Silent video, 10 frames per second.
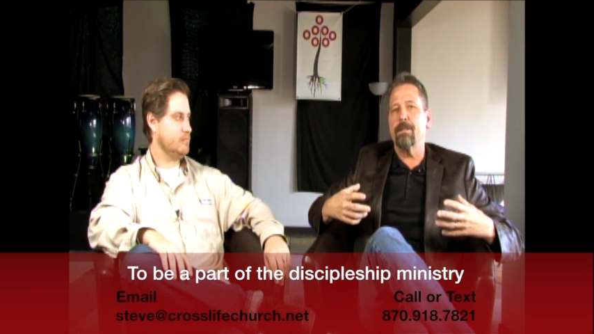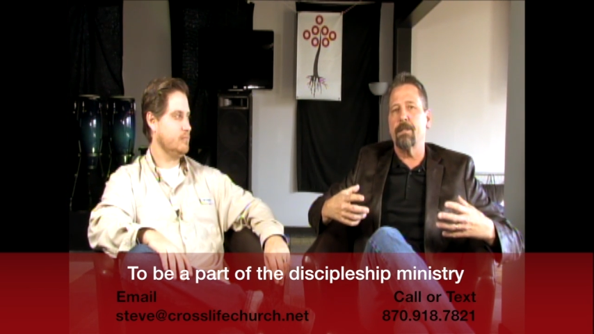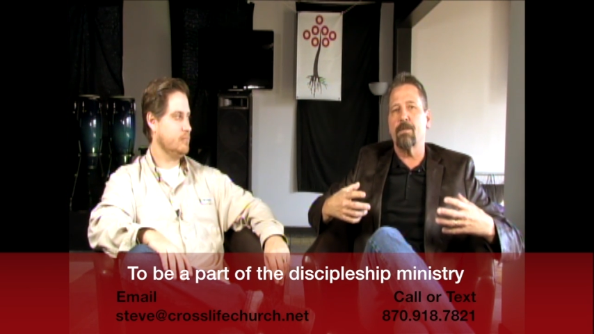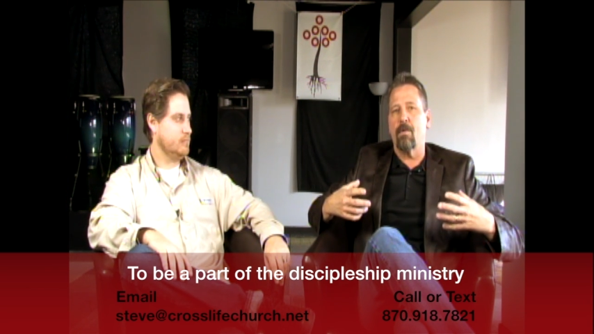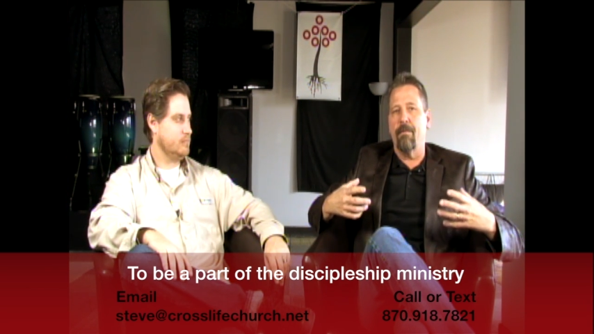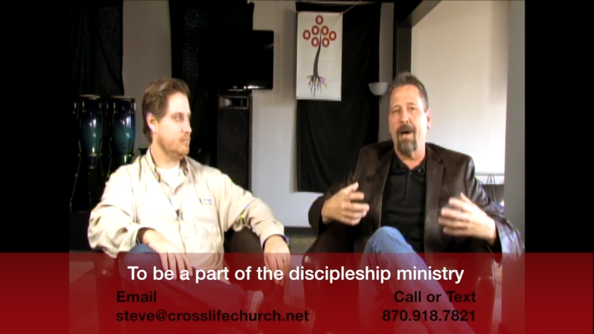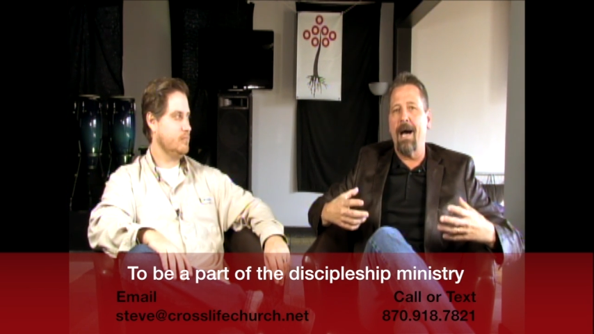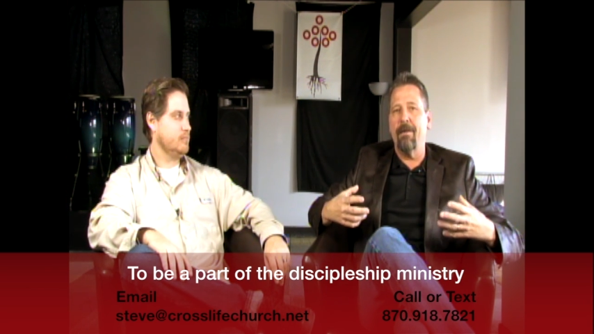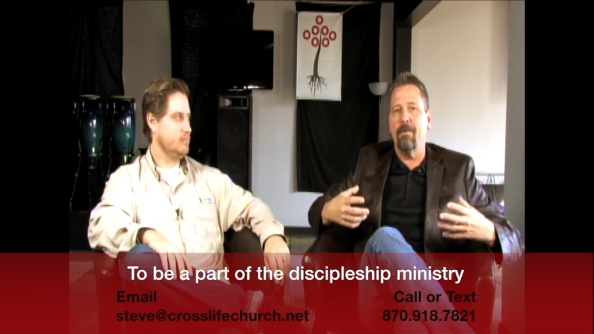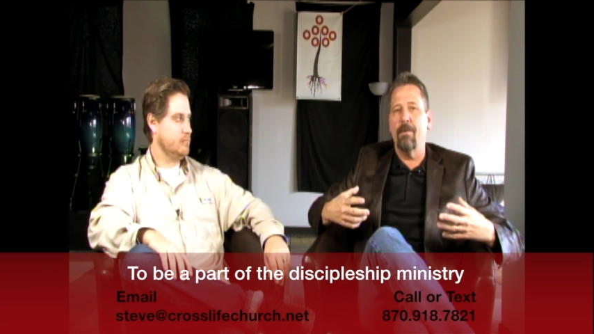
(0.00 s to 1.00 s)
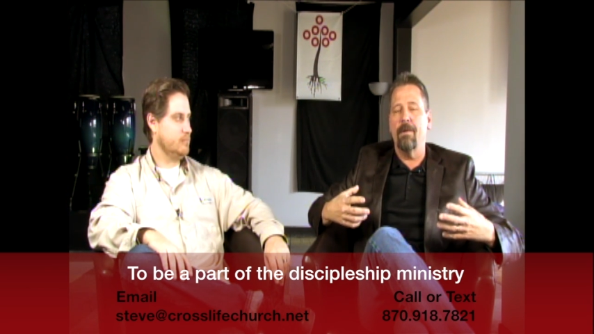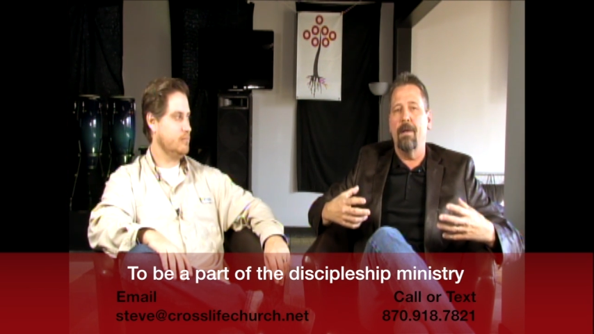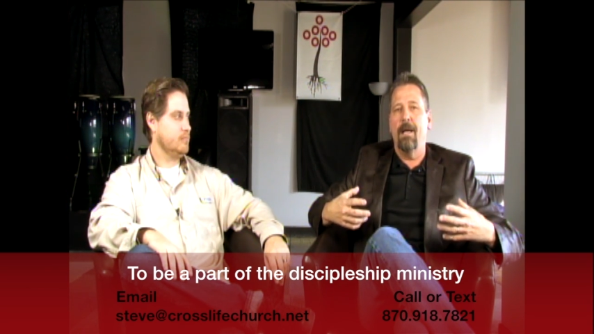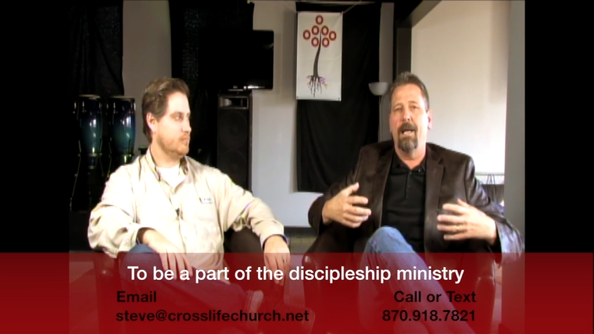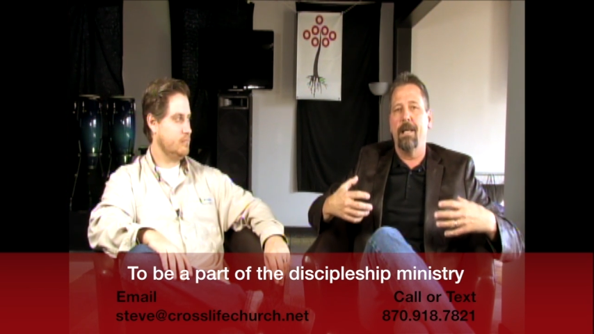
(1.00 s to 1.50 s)
Speaker 1: this revival
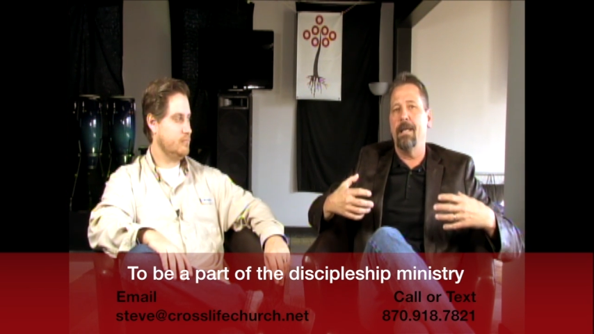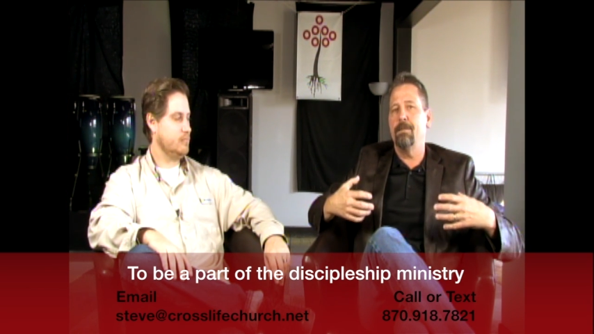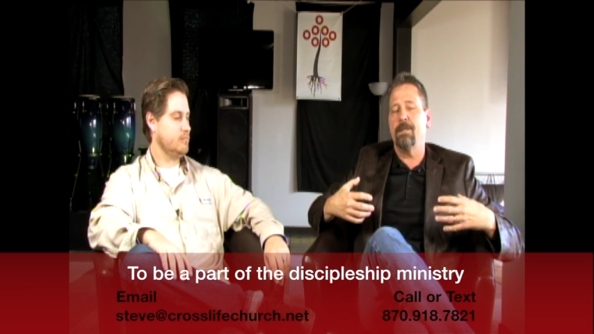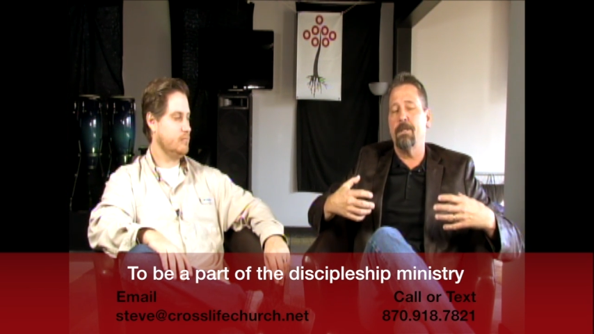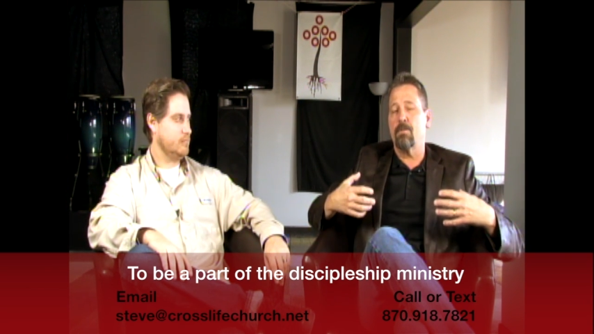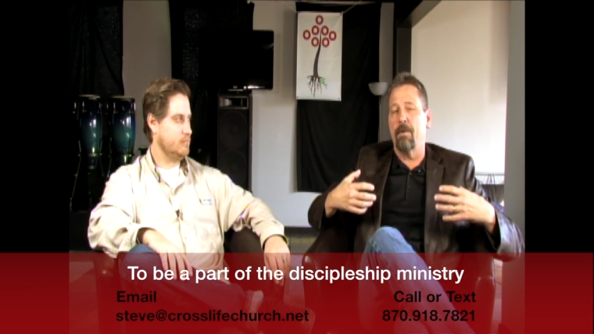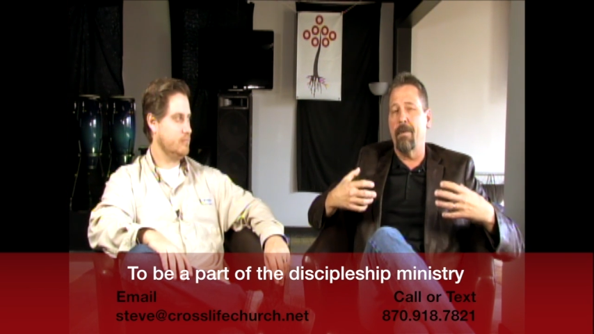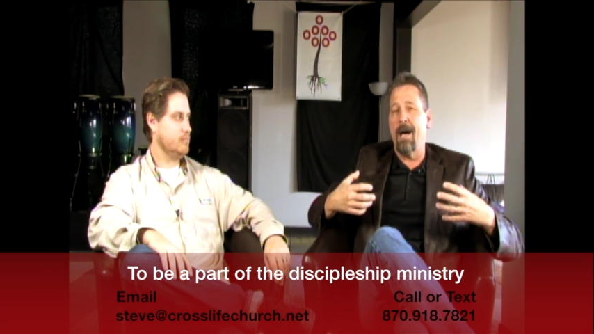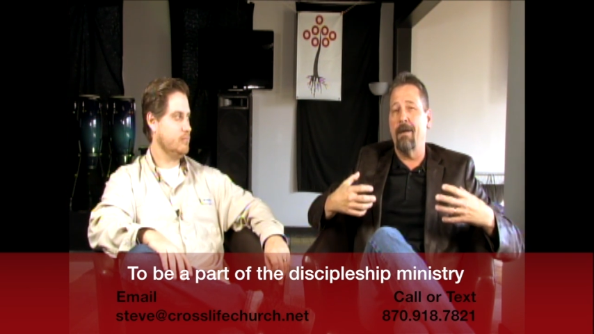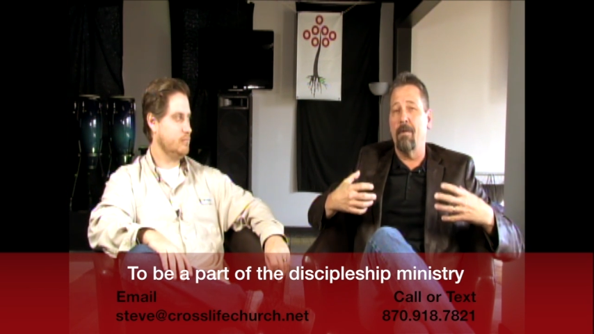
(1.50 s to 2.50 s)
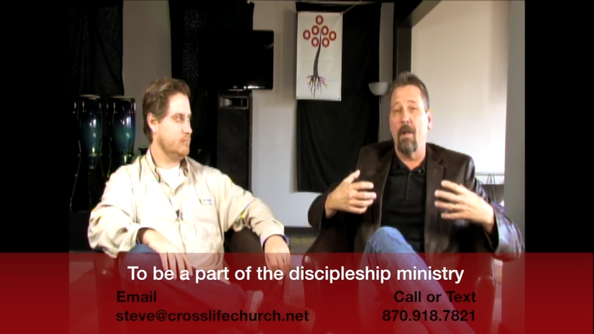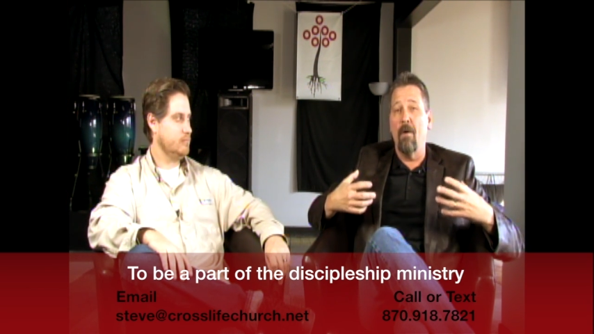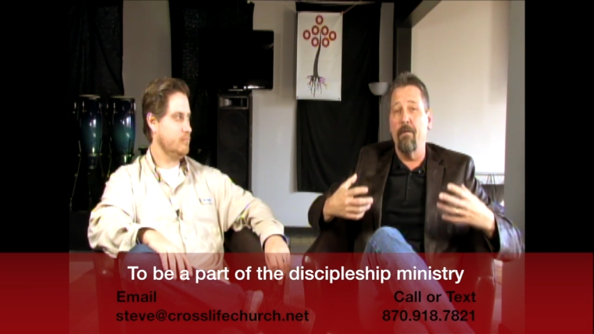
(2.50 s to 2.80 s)
and keeps this revival on